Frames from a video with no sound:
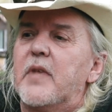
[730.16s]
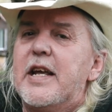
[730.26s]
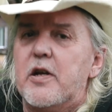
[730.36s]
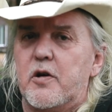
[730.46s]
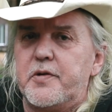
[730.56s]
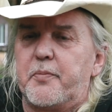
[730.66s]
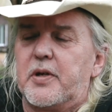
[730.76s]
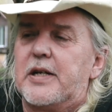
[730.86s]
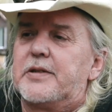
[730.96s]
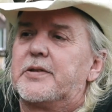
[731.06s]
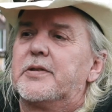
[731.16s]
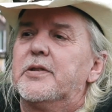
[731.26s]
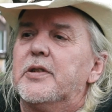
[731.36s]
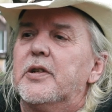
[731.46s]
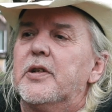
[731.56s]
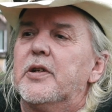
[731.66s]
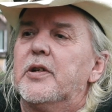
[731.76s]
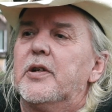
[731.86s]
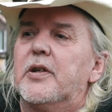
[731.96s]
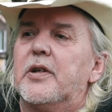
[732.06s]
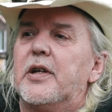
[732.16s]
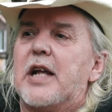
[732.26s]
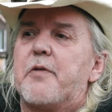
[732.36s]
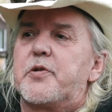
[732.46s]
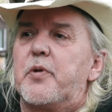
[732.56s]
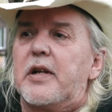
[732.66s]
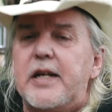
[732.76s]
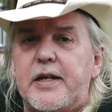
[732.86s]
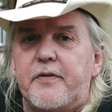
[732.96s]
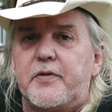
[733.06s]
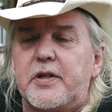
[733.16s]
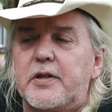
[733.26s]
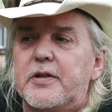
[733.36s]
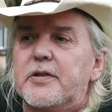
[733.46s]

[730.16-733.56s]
He owned the place. And I was relieved.